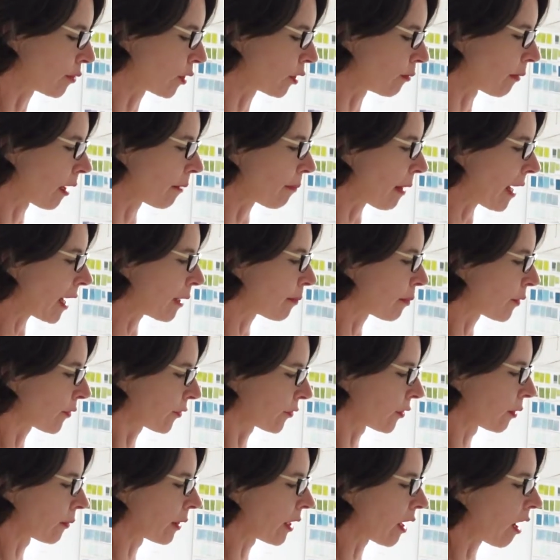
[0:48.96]
put my paper
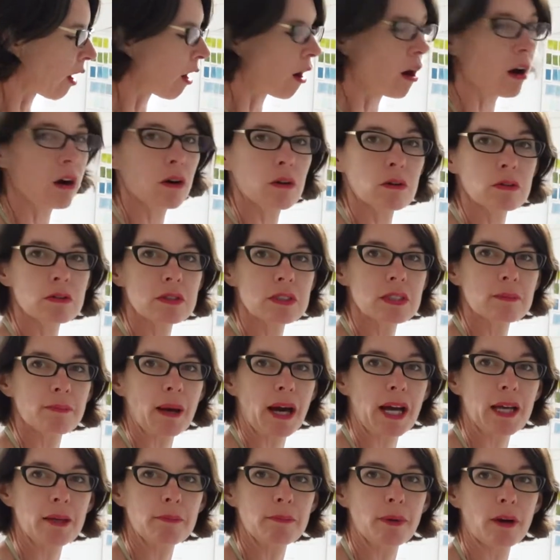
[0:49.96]
through, it holds the
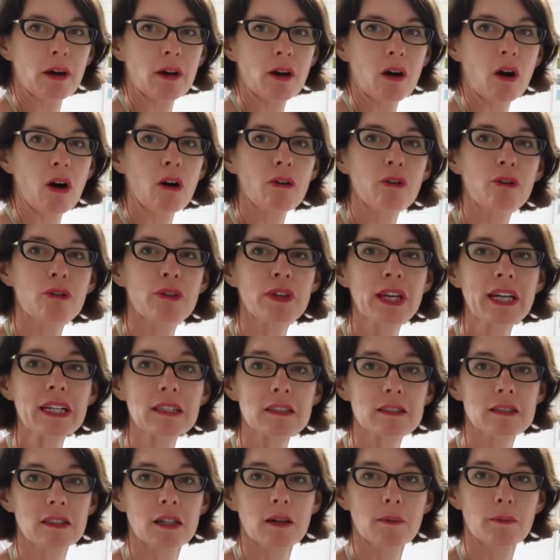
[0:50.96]
paper off the
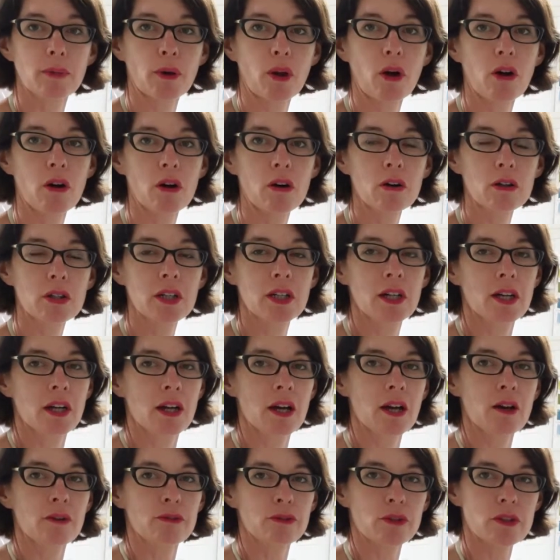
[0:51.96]
inked up block
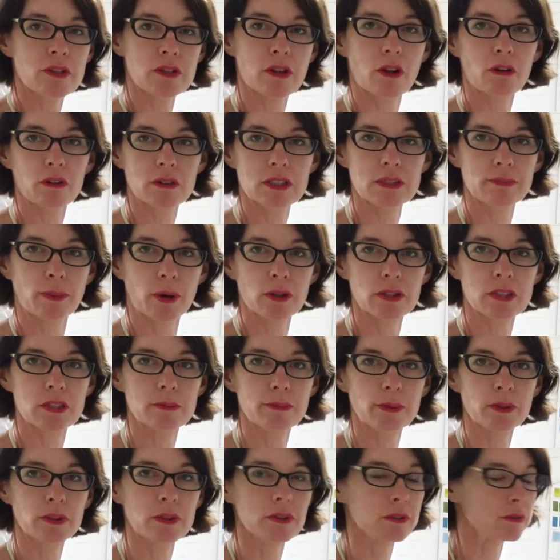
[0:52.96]
for as long as
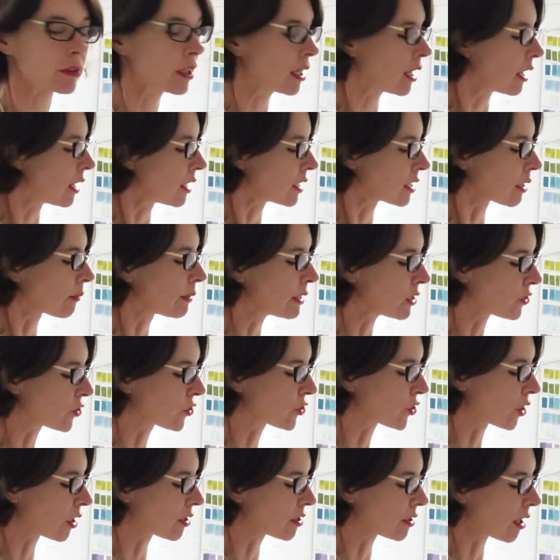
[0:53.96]
possible, so
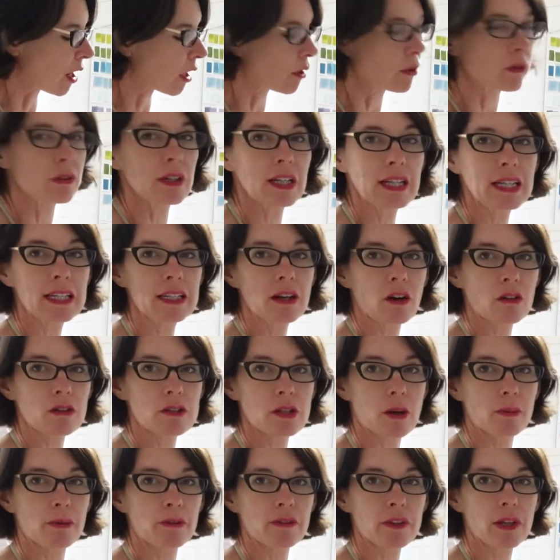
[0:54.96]
it's just only on
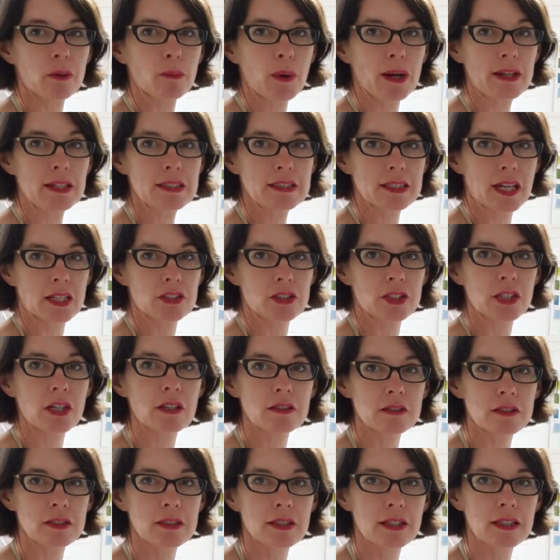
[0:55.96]
top of it when it's actually
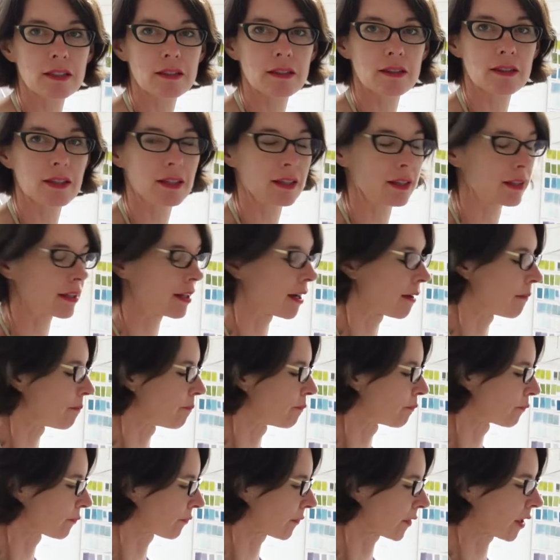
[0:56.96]
underneath
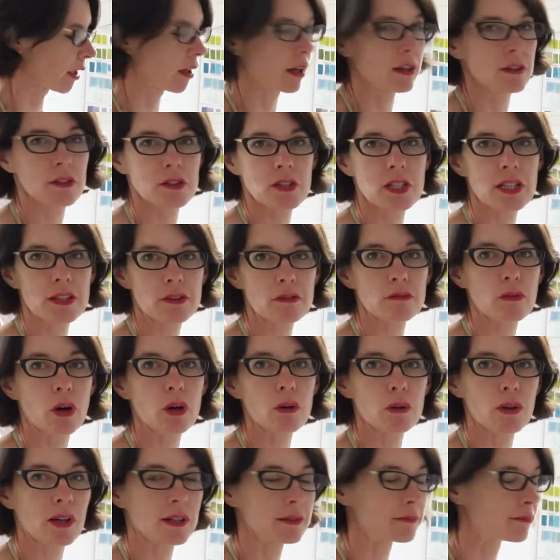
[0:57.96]
the
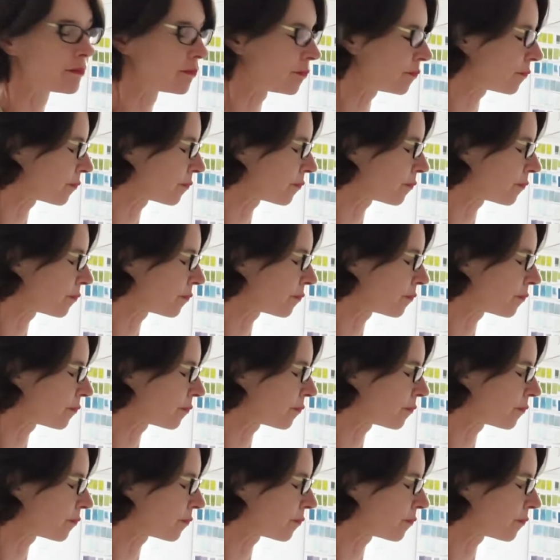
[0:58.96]
roller.